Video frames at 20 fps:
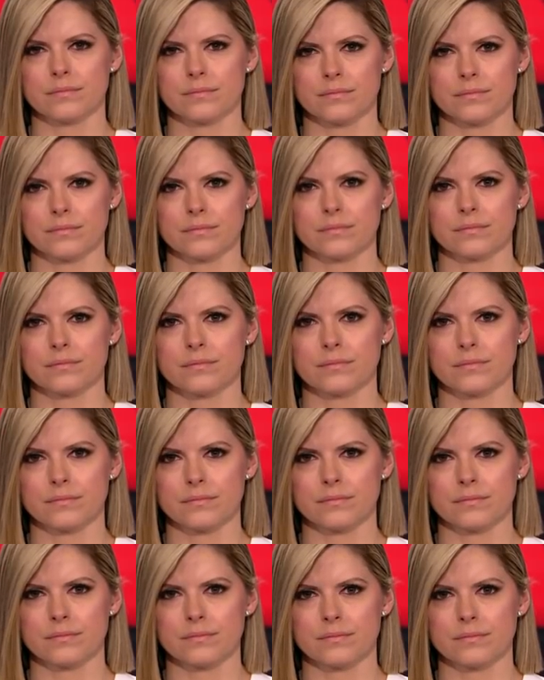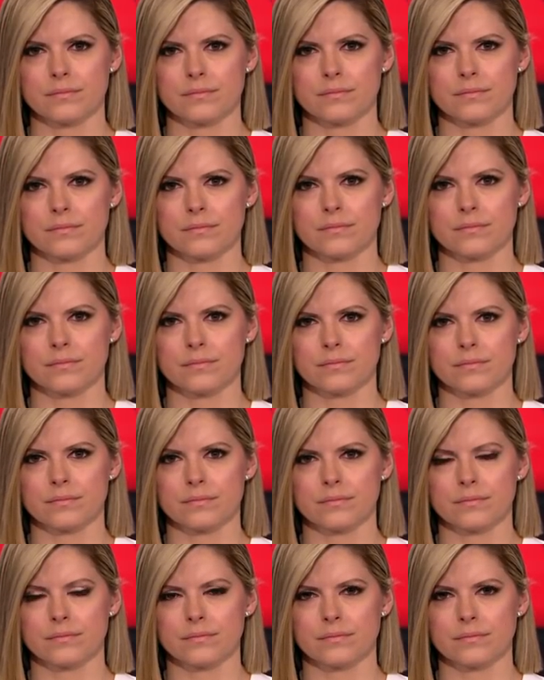
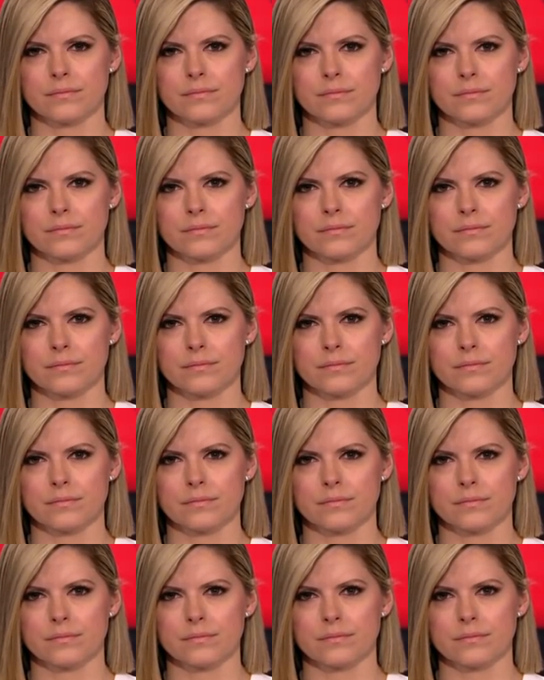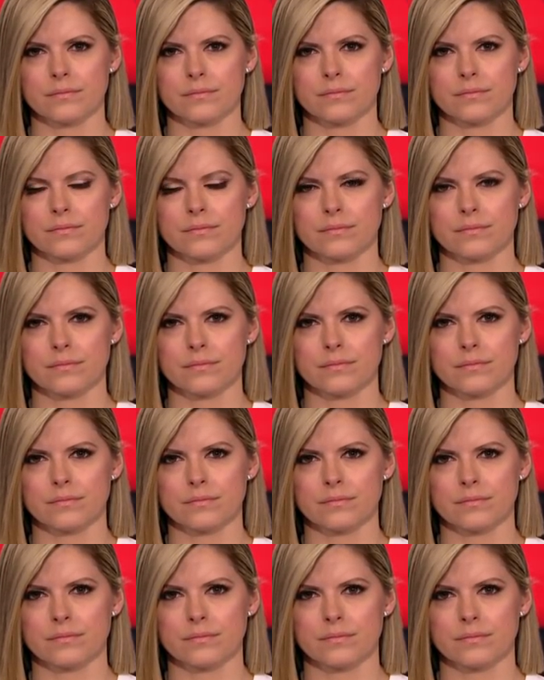
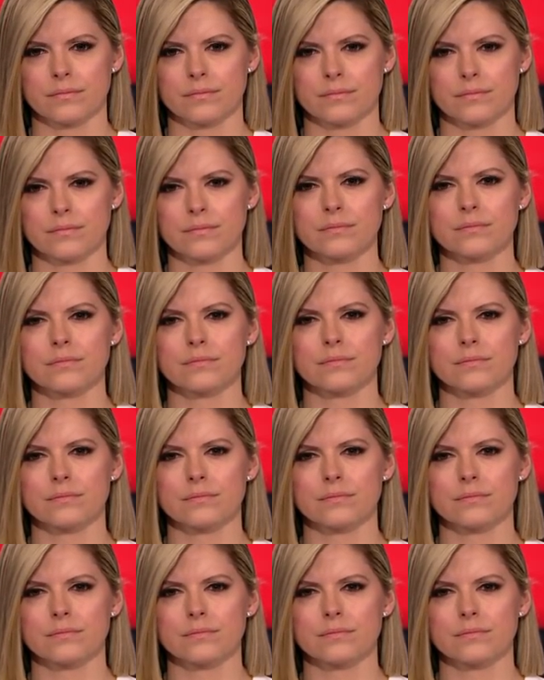(silent)